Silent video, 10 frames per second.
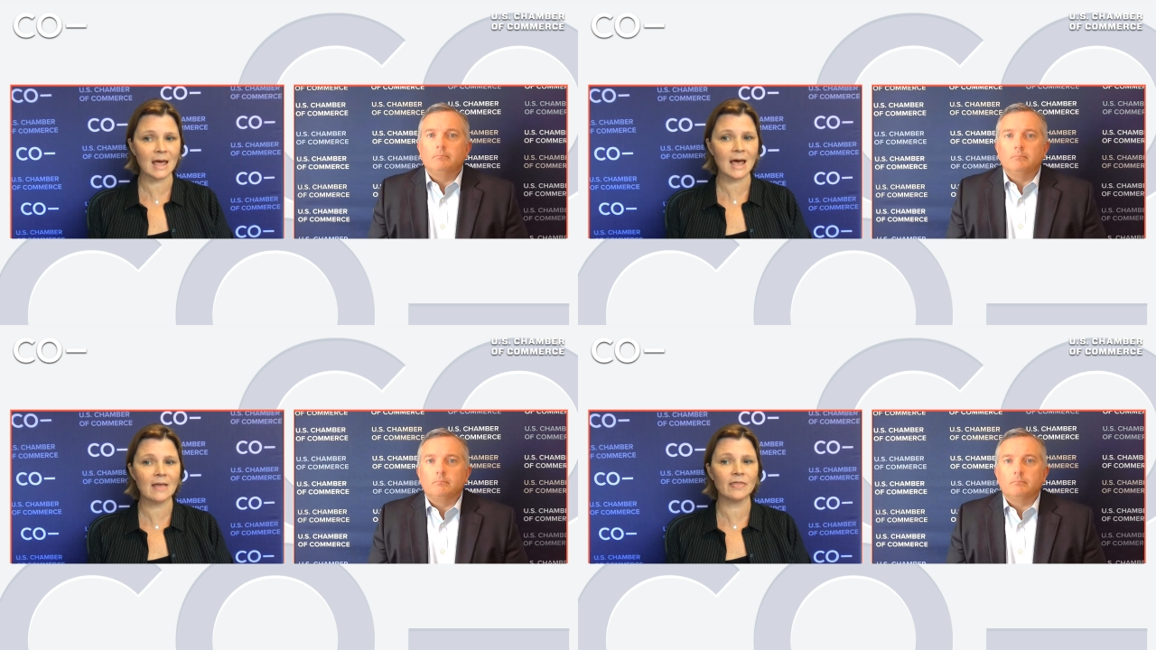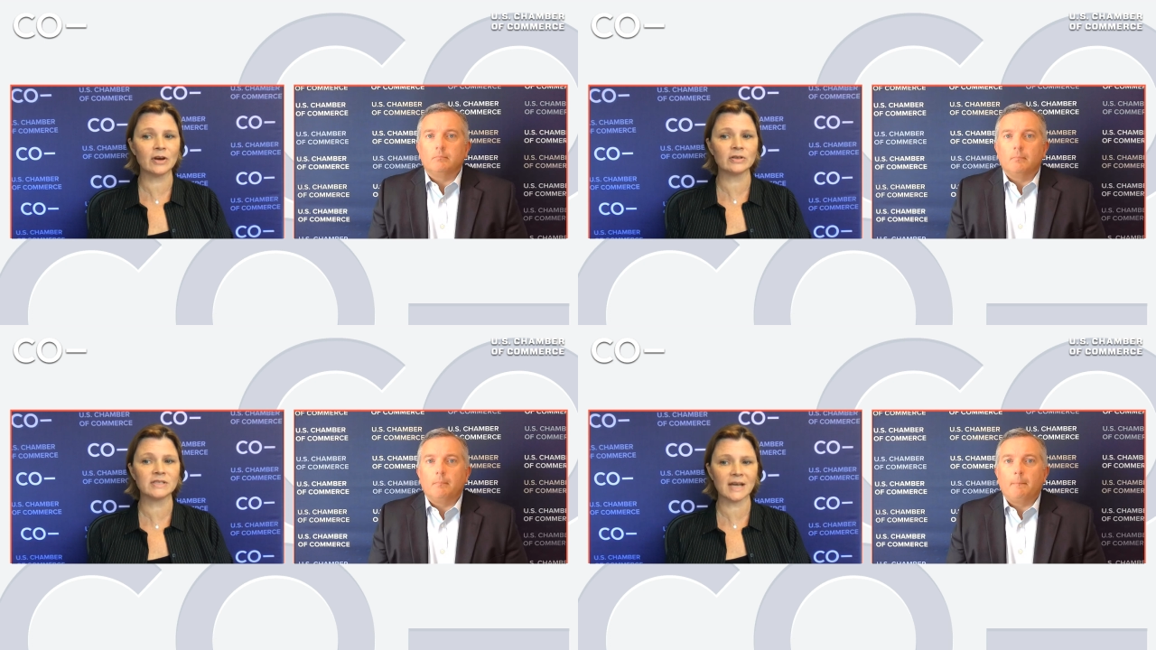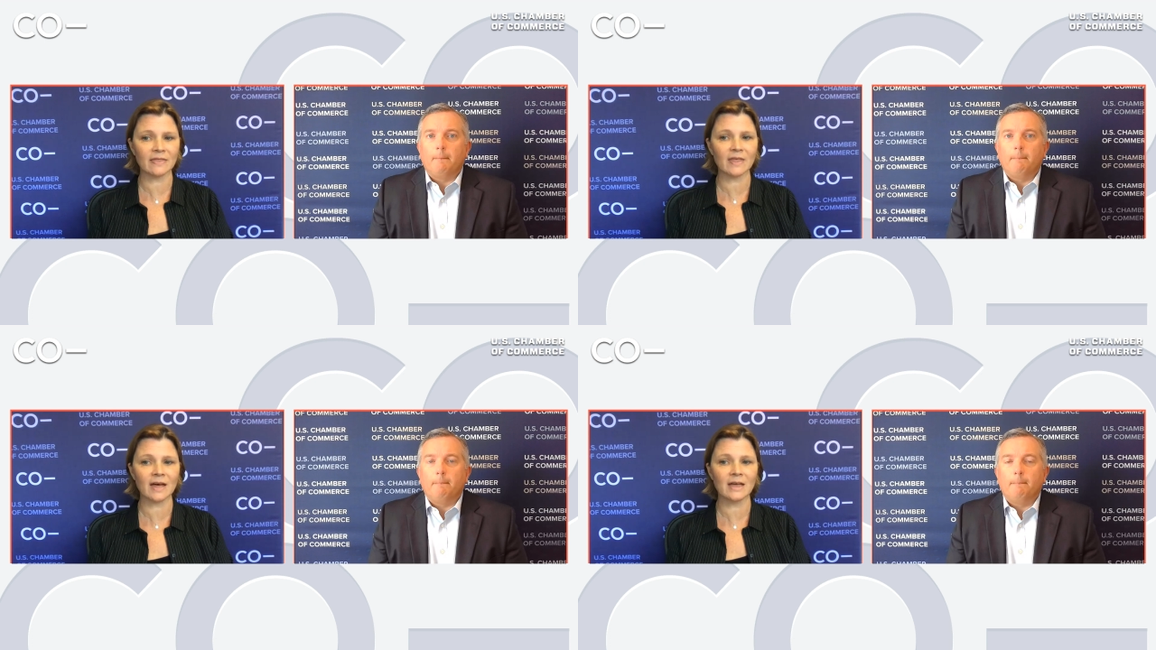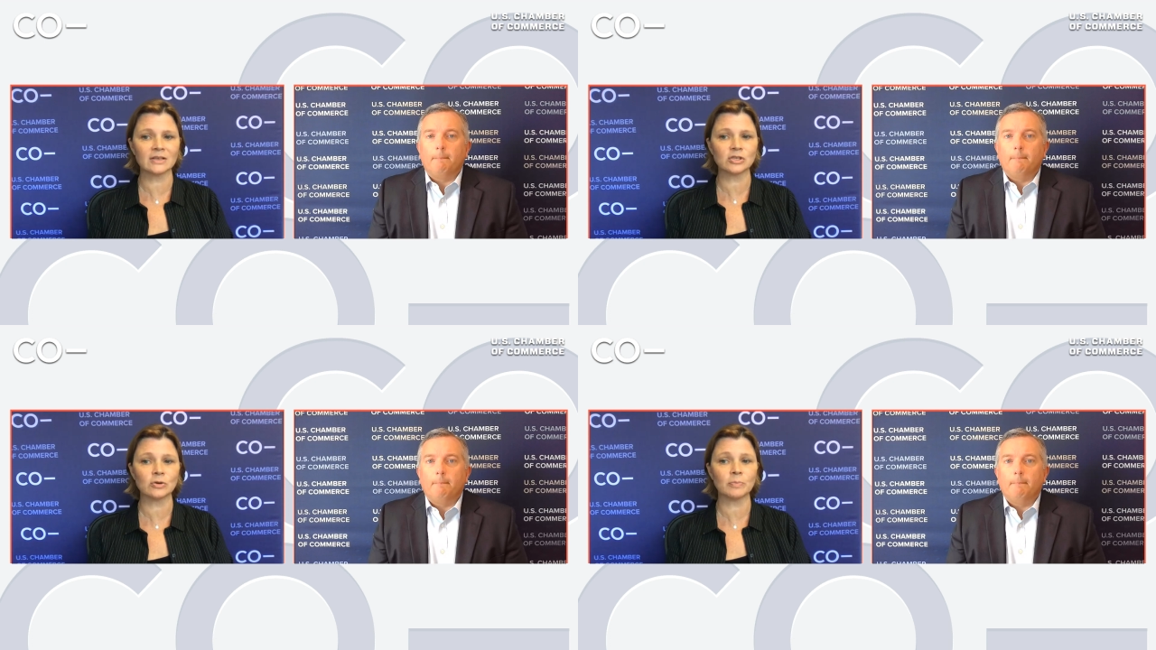Speaker 1: and their deadline
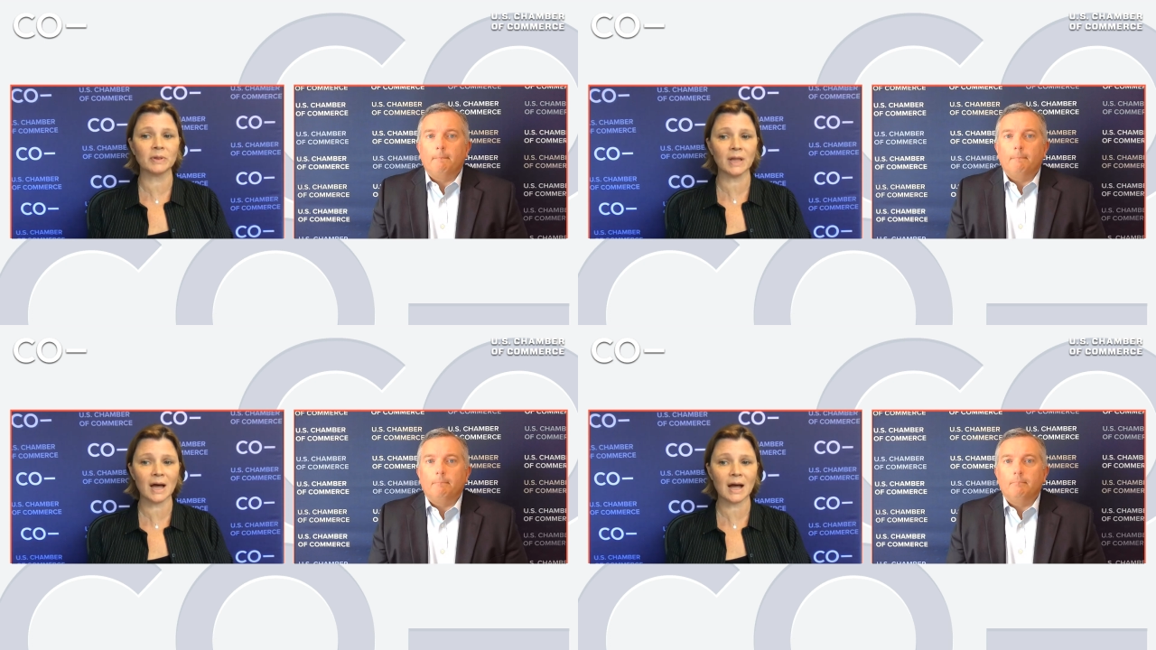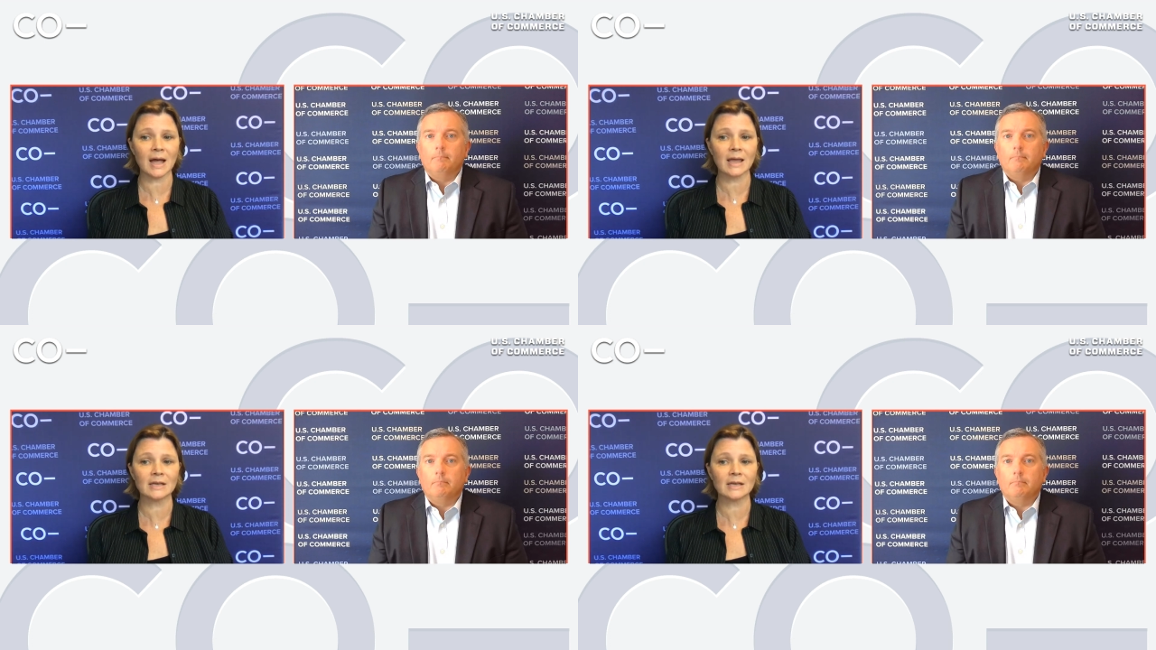to apply